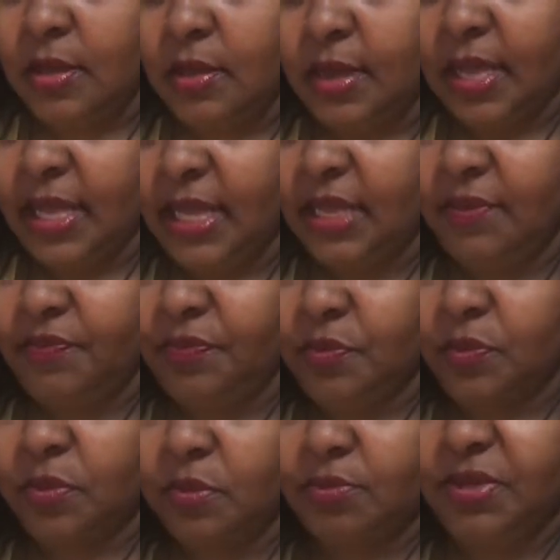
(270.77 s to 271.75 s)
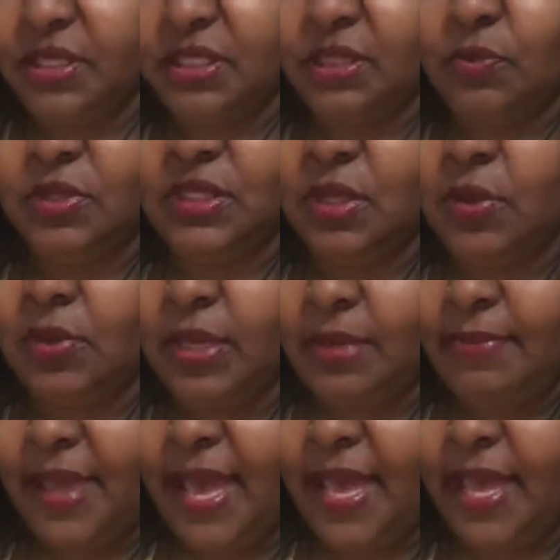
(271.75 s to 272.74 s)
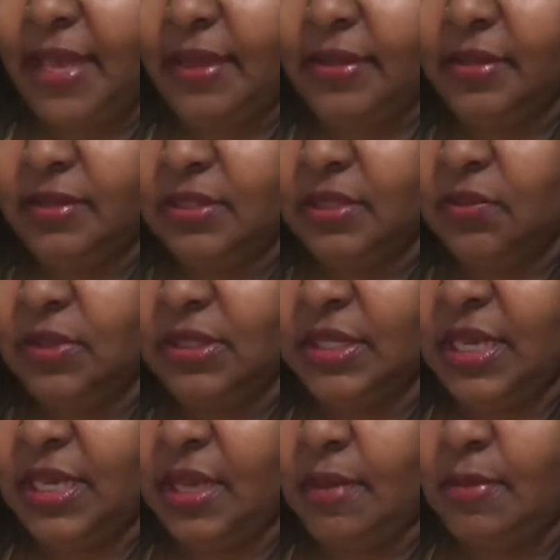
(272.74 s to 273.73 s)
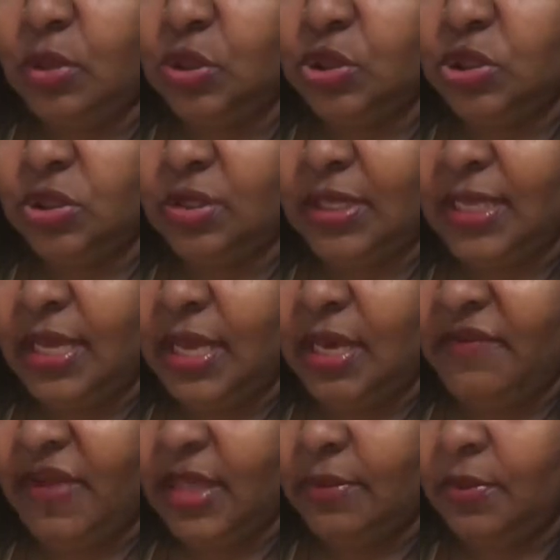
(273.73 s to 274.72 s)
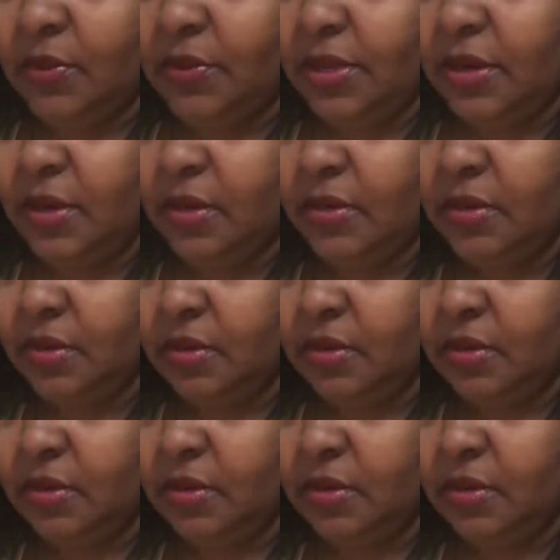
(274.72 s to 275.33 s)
But someone's holding back. Someone's like emotionally unavailable here.